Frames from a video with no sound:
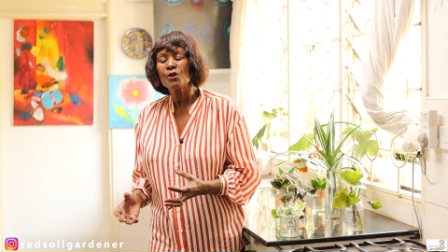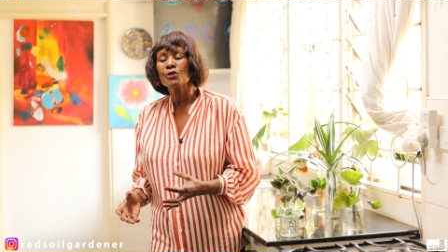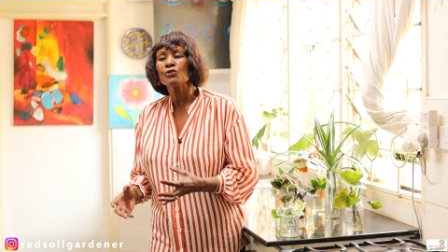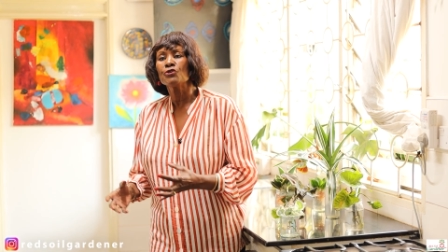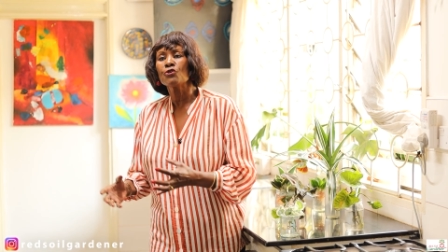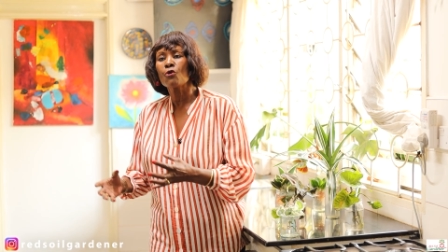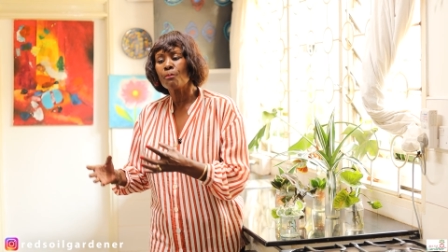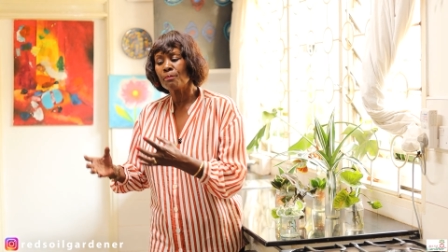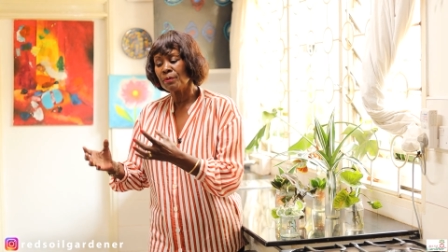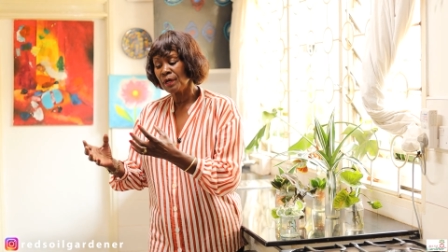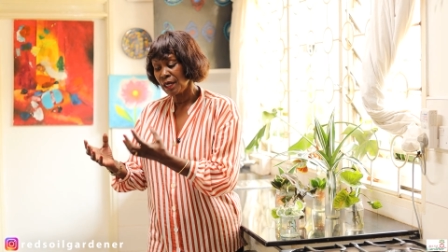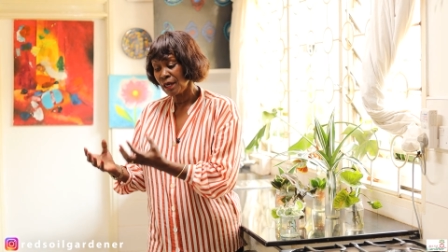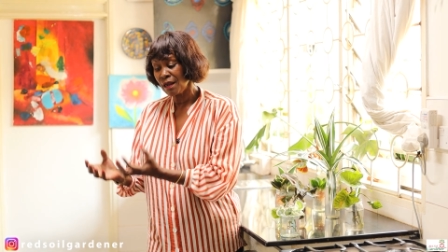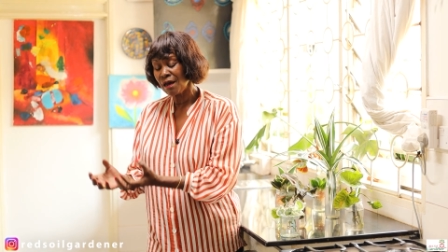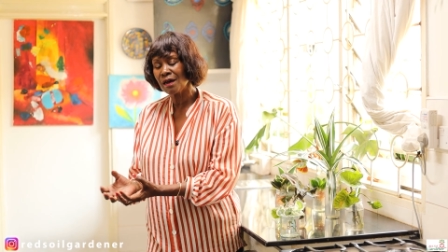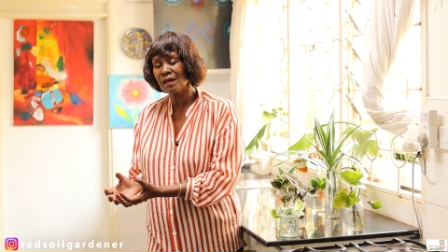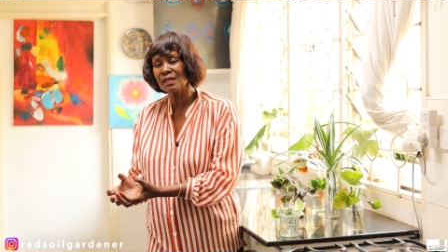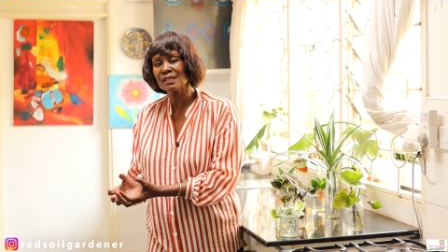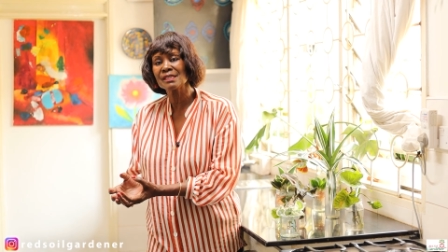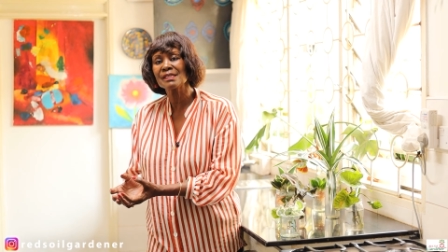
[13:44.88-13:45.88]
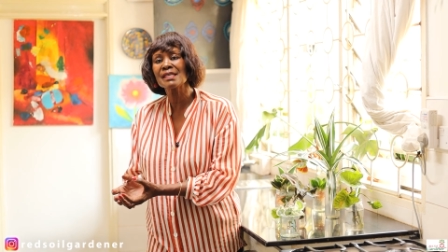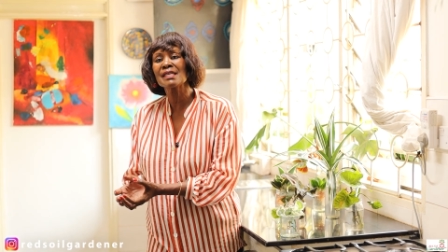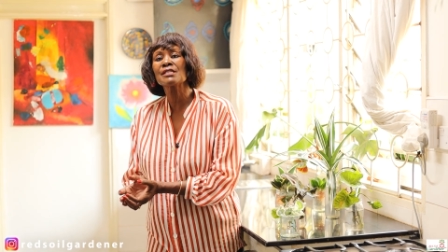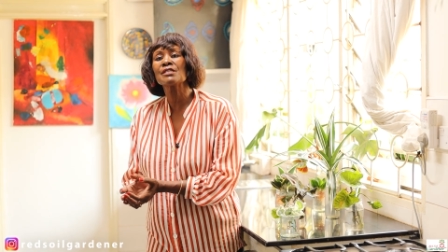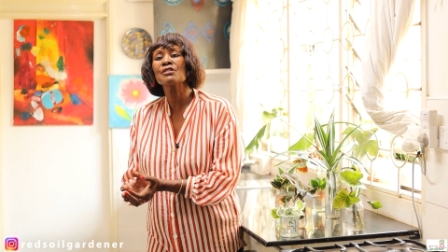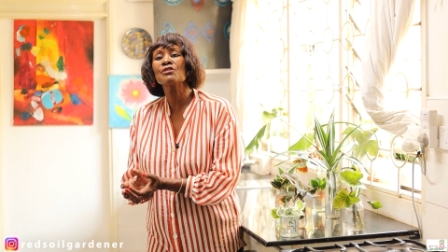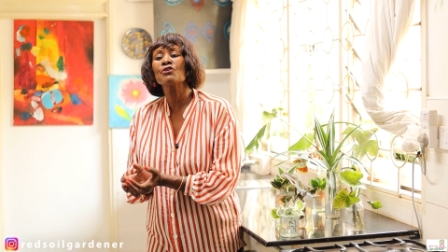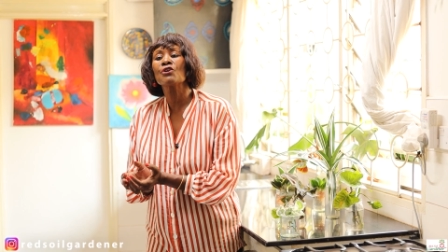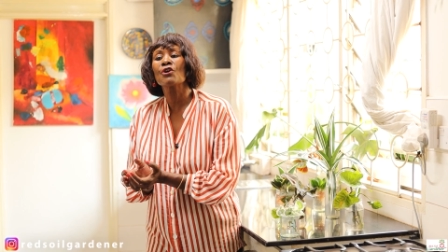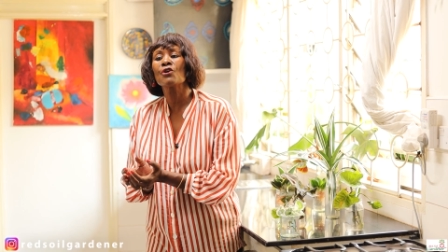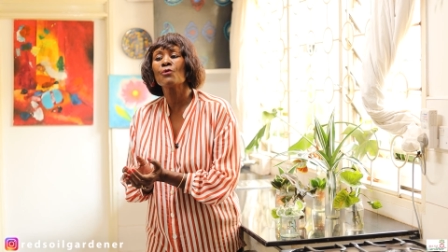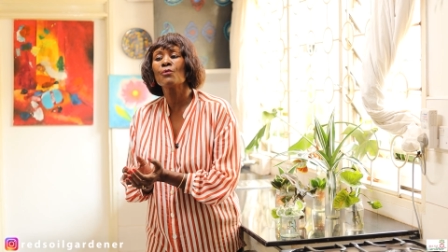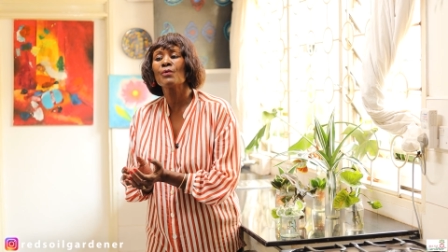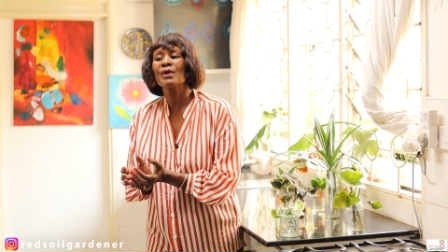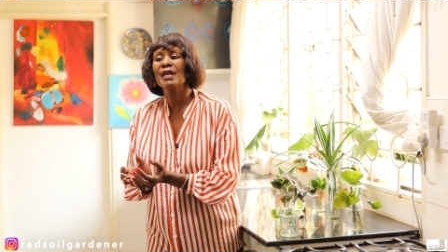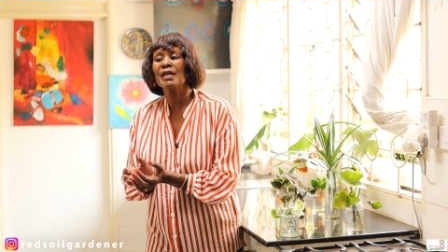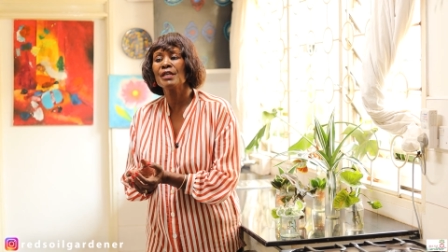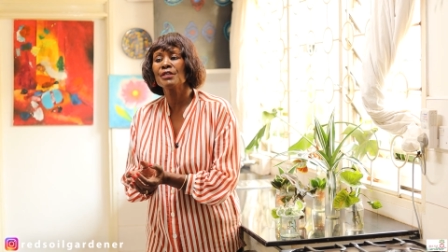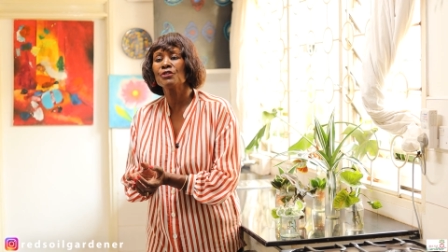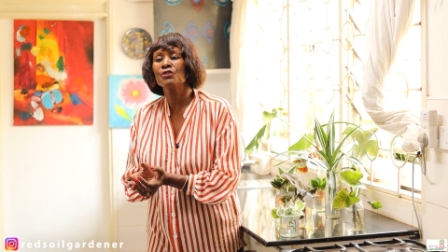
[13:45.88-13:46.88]
your plant doesn't go
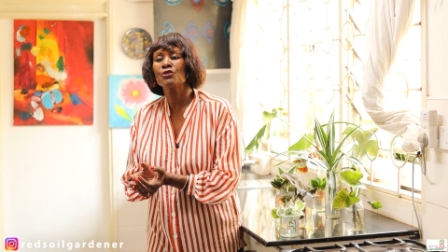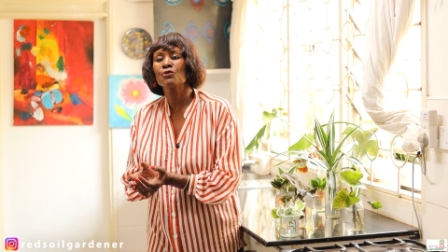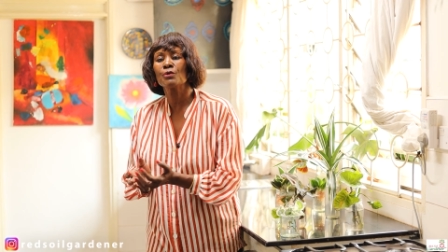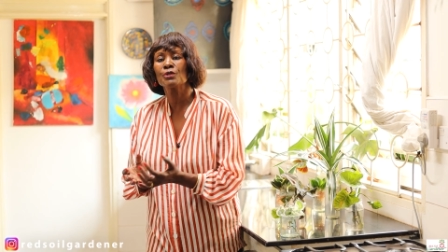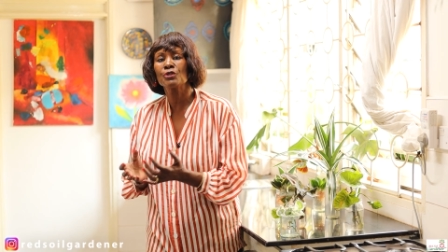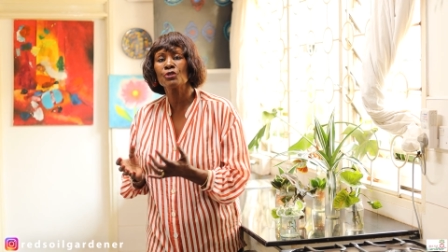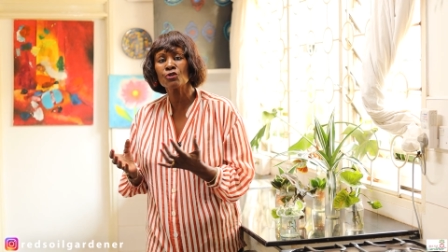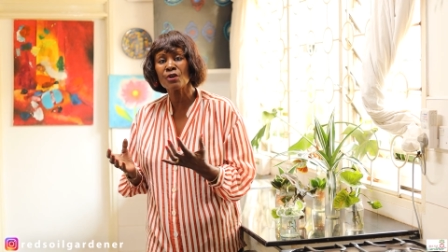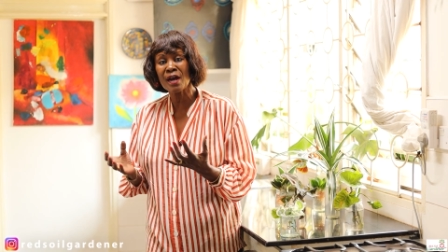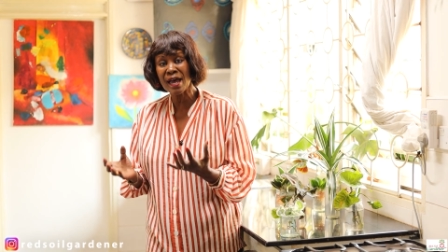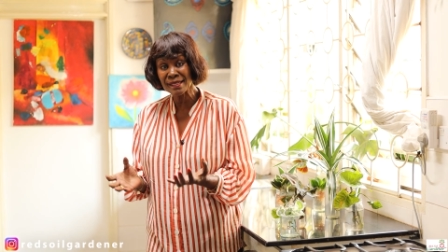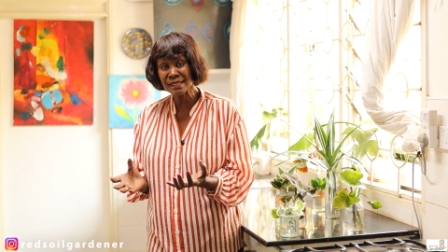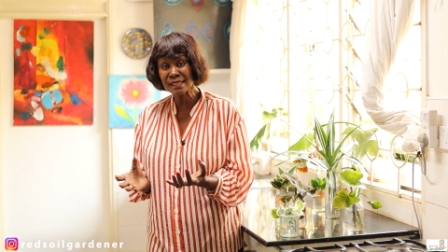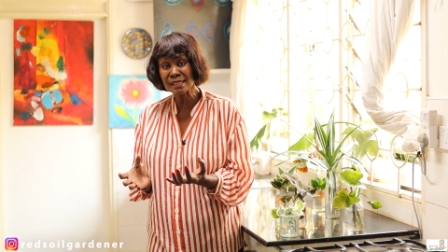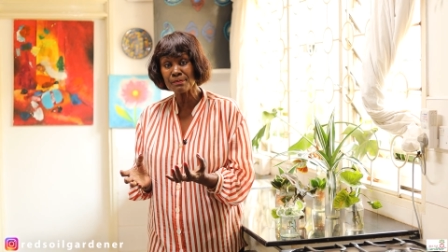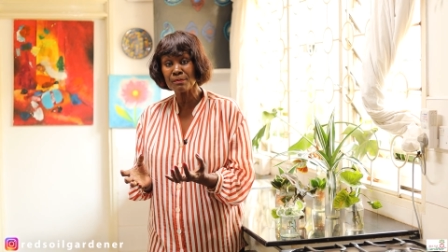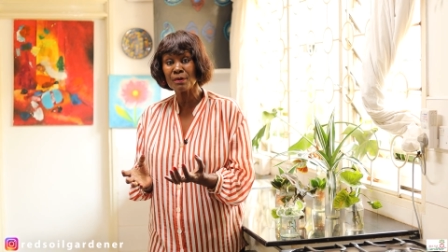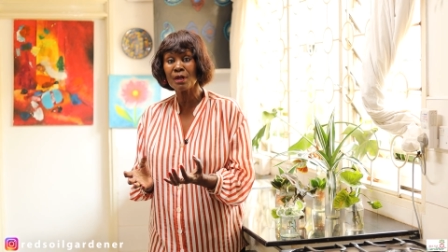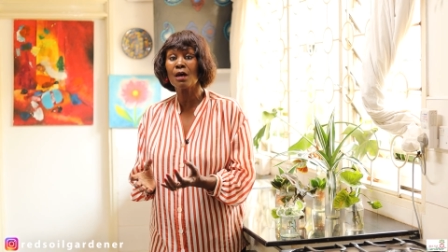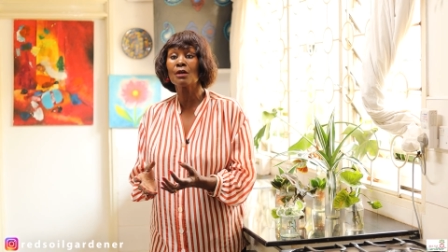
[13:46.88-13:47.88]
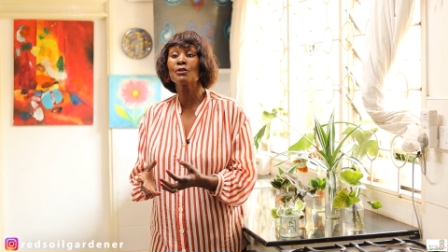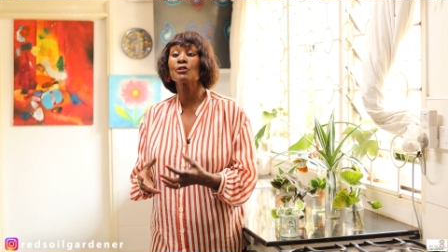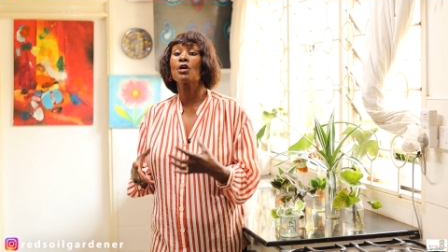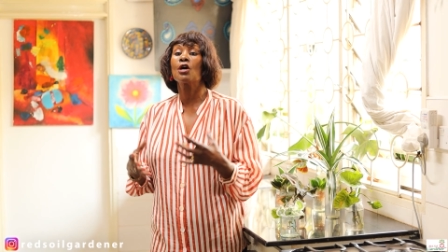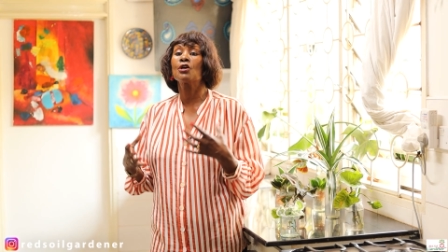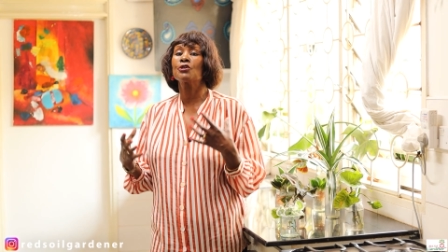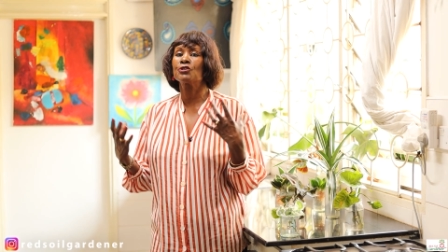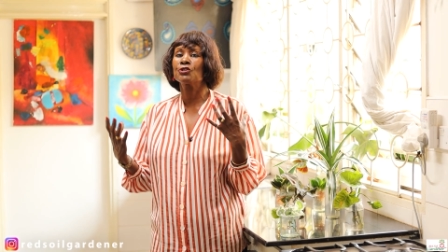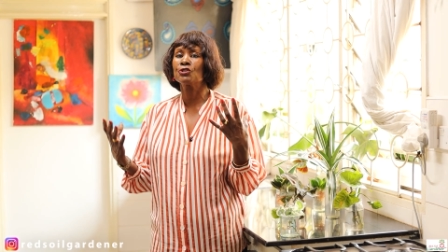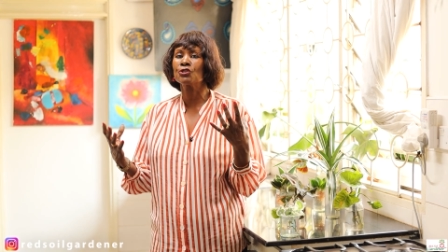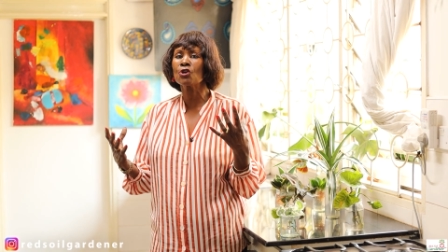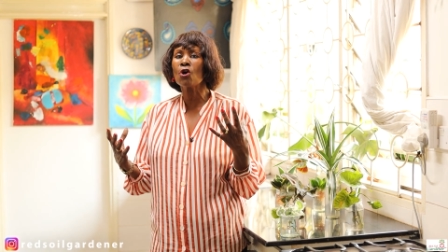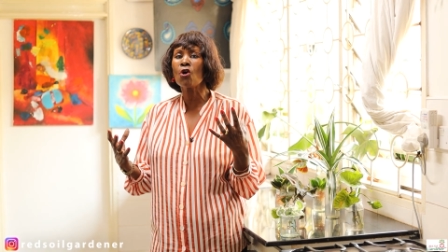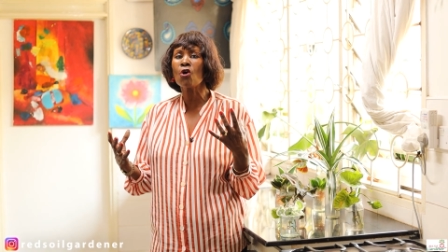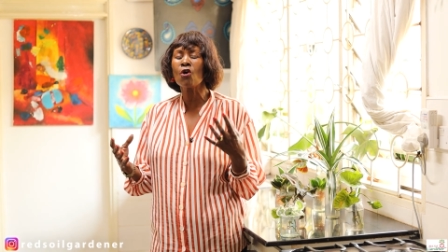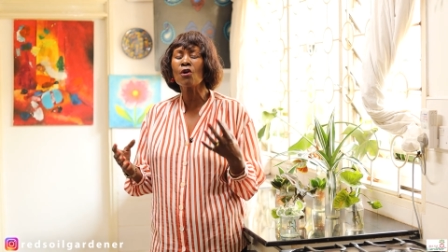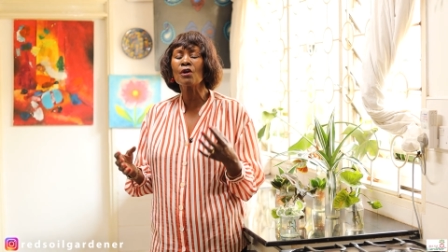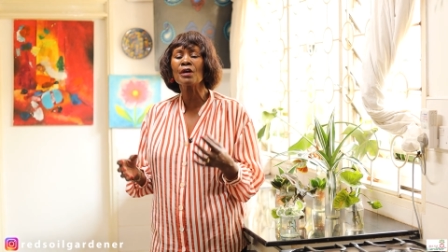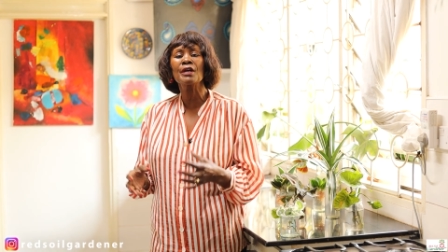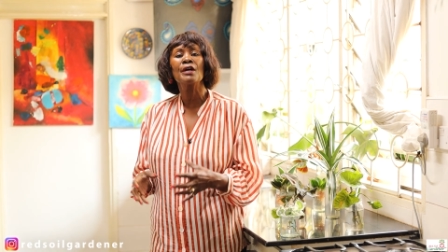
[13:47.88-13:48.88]
into a transplant
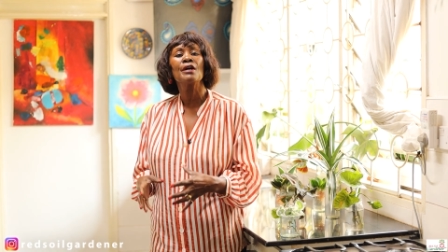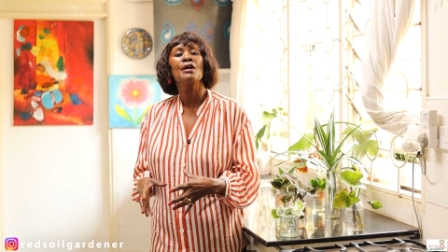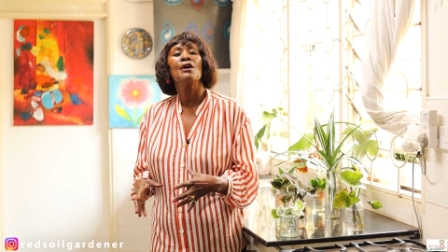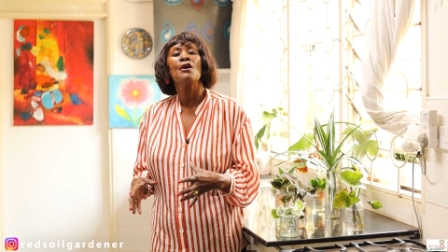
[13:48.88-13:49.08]
shock,